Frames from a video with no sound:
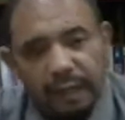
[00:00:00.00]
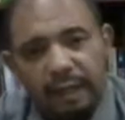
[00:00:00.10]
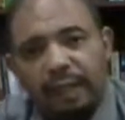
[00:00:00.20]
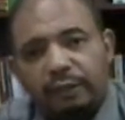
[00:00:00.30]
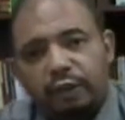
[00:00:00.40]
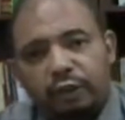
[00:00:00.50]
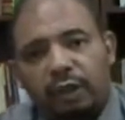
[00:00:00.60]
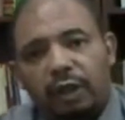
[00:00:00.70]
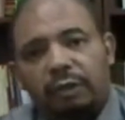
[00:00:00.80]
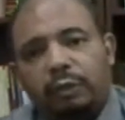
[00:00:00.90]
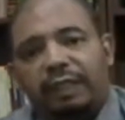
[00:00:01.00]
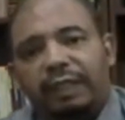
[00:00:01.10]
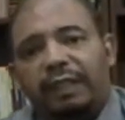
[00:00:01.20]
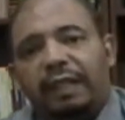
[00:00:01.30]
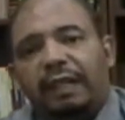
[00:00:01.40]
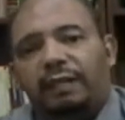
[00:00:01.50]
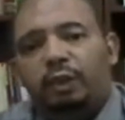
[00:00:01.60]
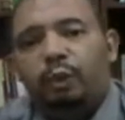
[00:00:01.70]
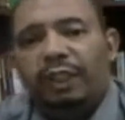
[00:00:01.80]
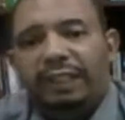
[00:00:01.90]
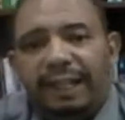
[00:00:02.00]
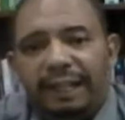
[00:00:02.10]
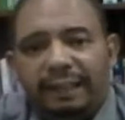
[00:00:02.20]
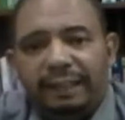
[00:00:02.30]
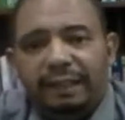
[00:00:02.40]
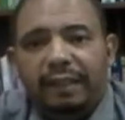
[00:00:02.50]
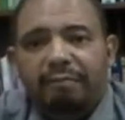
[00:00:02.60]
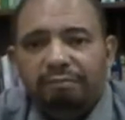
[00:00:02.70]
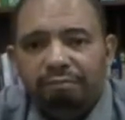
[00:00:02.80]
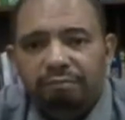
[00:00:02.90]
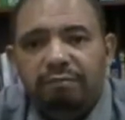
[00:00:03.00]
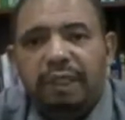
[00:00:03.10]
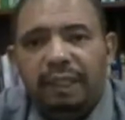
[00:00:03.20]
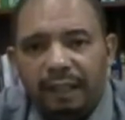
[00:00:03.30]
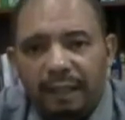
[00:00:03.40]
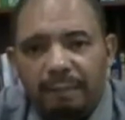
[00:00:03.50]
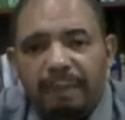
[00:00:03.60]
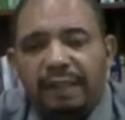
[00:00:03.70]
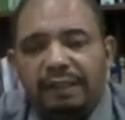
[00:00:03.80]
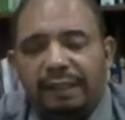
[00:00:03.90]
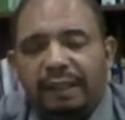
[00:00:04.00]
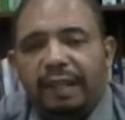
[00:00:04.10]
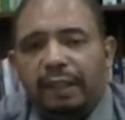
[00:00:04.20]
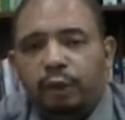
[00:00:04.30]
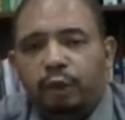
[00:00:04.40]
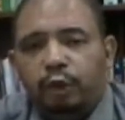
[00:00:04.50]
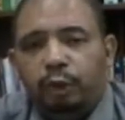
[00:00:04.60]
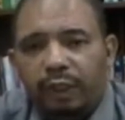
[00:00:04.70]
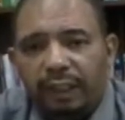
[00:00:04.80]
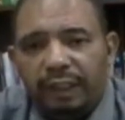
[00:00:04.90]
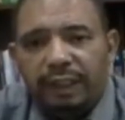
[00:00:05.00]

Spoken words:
Let's start with the storytelling. Basically, a short story is